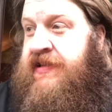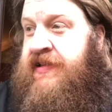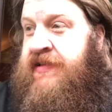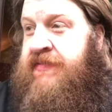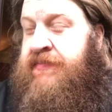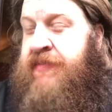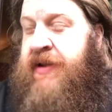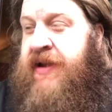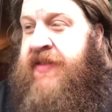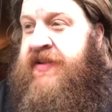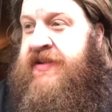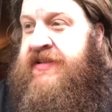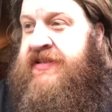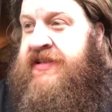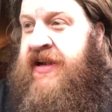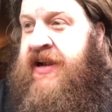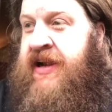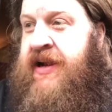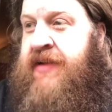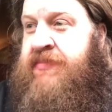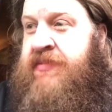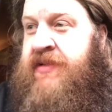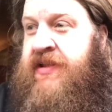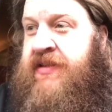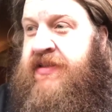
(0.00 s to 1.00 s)
And by the
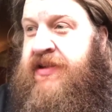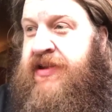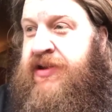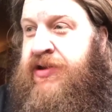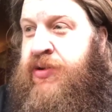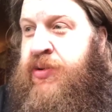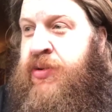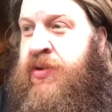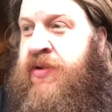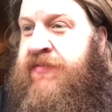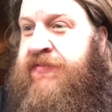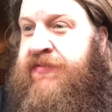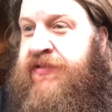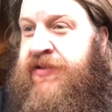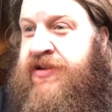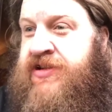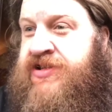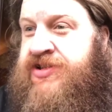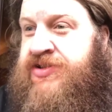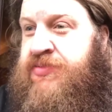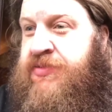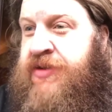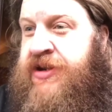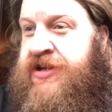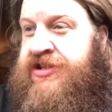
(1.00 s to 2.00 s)
time that the
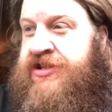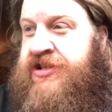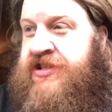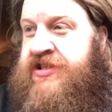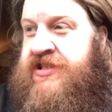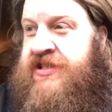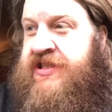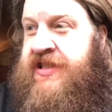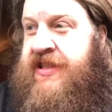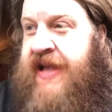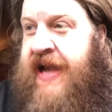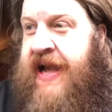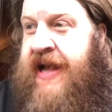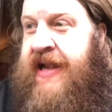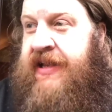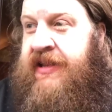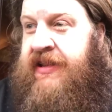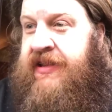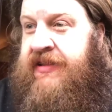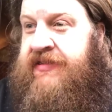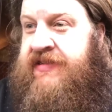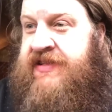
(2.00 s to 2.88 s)
universe reaches that